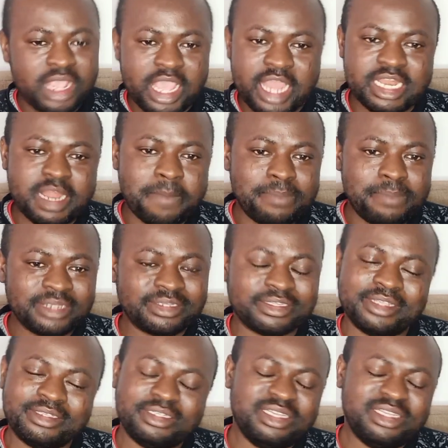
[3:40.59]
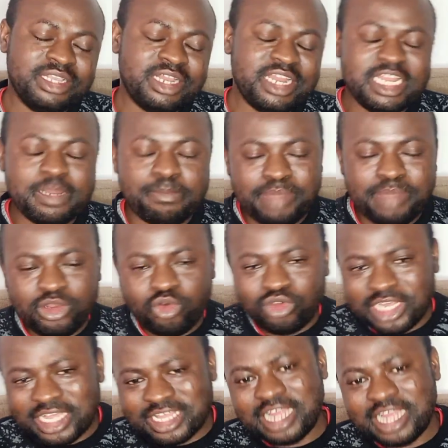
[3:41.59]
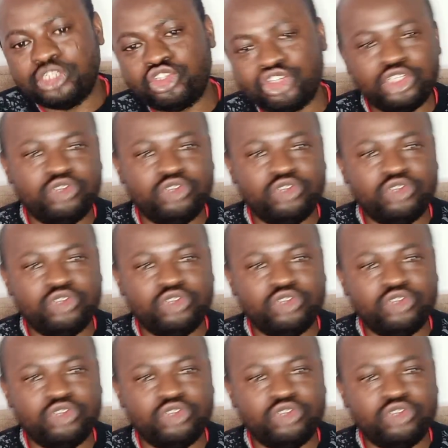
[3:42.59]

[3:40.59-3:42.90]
And the master's degree, depending on the country